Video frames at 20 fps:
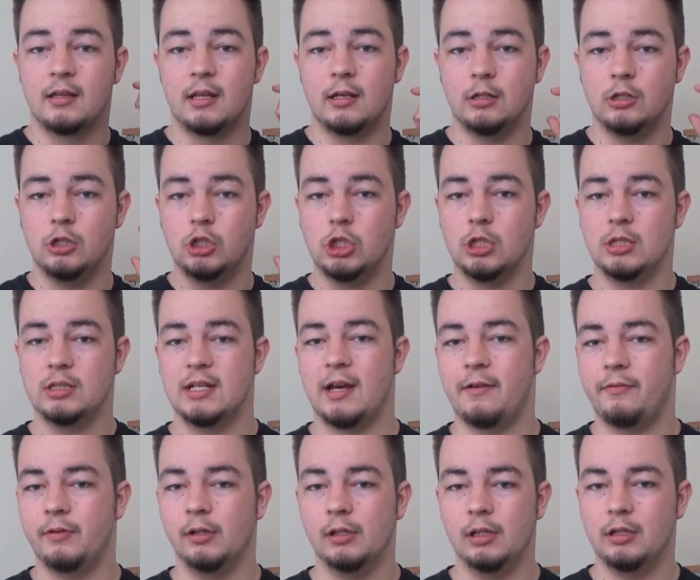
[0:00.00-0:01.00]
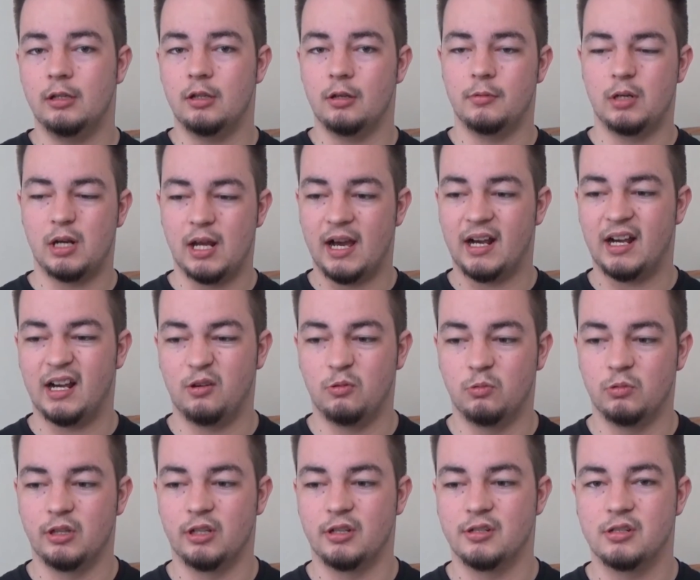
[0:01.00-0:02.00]
then you should definitely come and hang
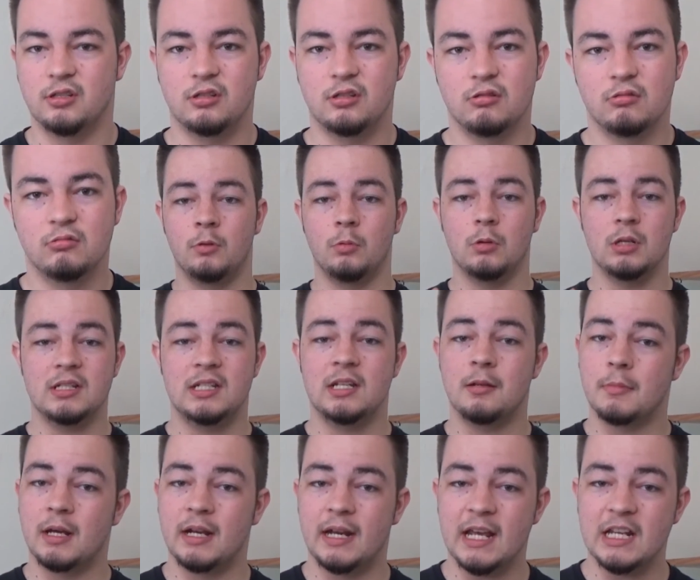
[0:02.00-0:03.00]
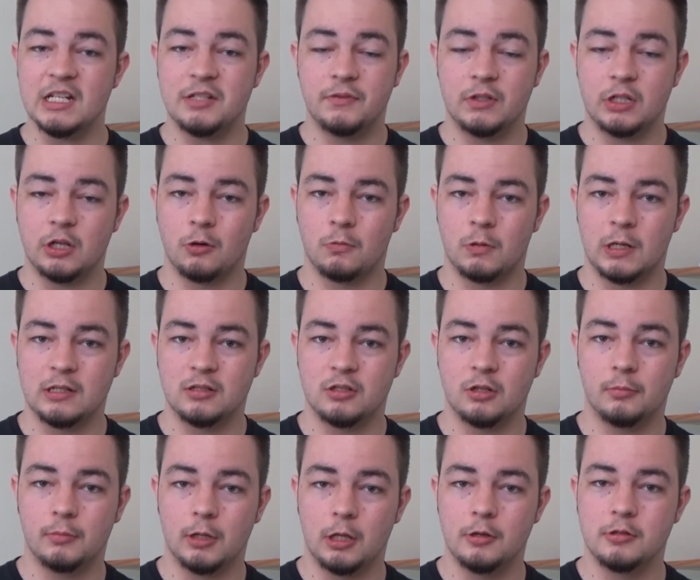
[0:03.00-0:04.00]
out with us. If you want to see my next video when it's
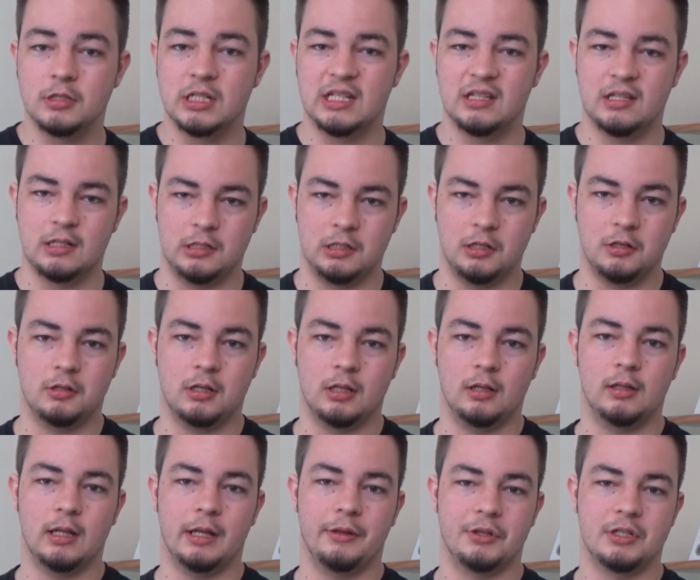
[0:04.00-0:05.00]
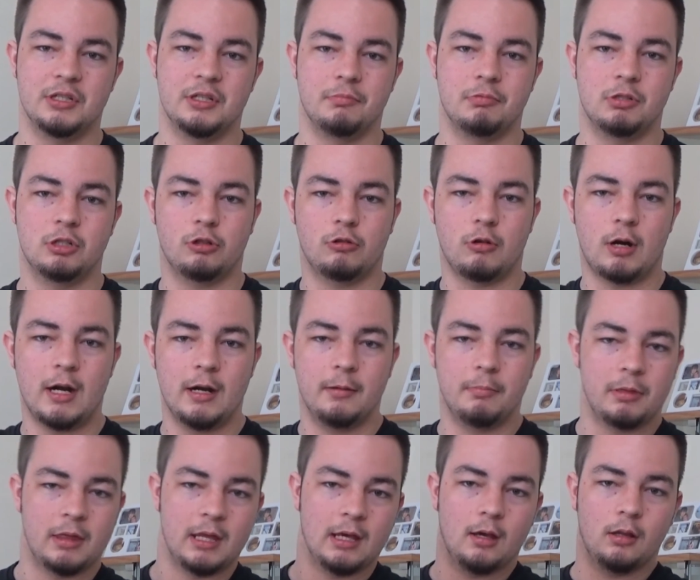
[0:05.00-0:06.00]
uploaded, then you can click the subscribe
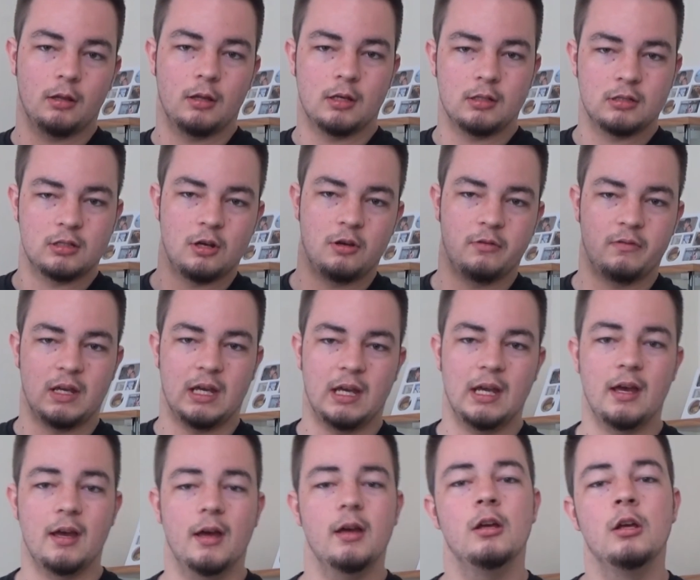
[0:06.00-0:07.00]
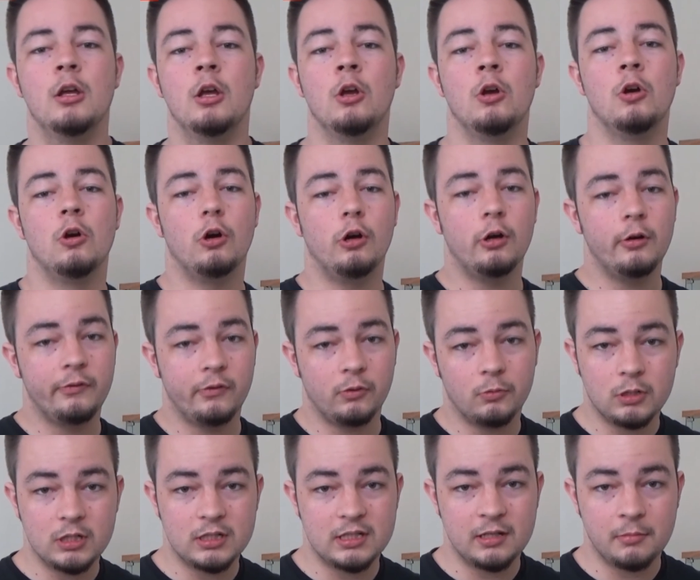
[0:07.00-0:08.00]
thing that's over here. Or if you
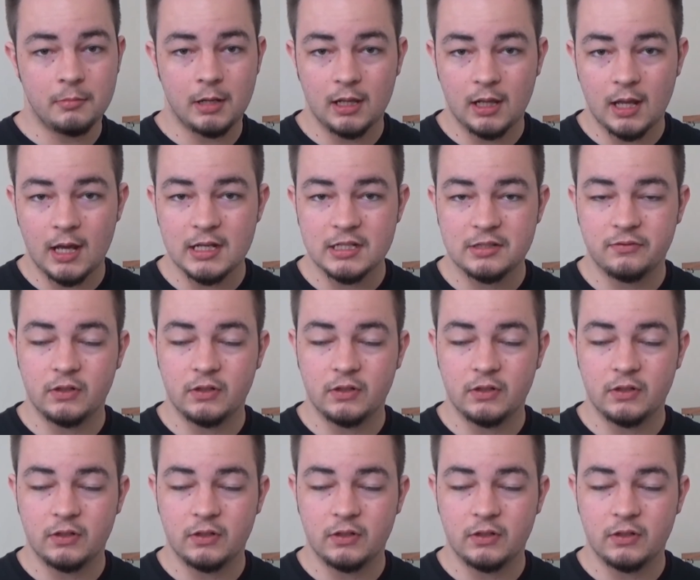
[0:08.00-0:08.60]
want to see my last